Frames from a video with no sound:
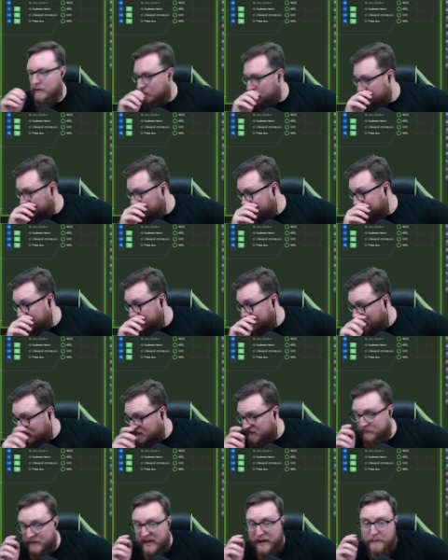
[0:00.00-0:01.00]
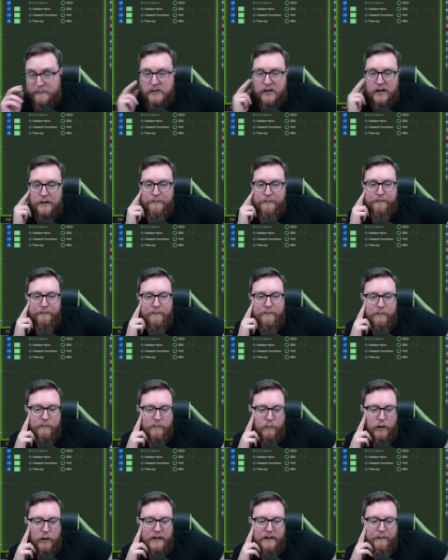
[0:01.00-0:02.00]
Get these guys some game time.
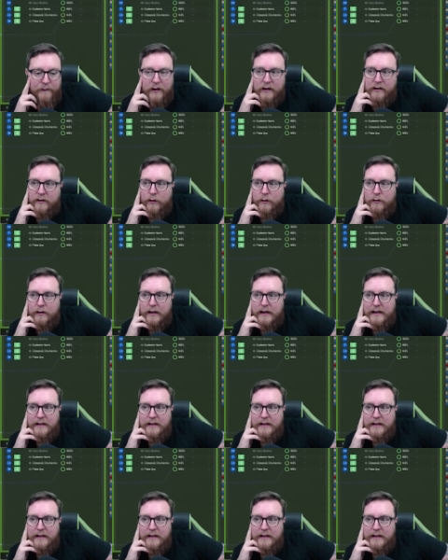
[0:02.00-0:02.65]
Why the fuck not, okay?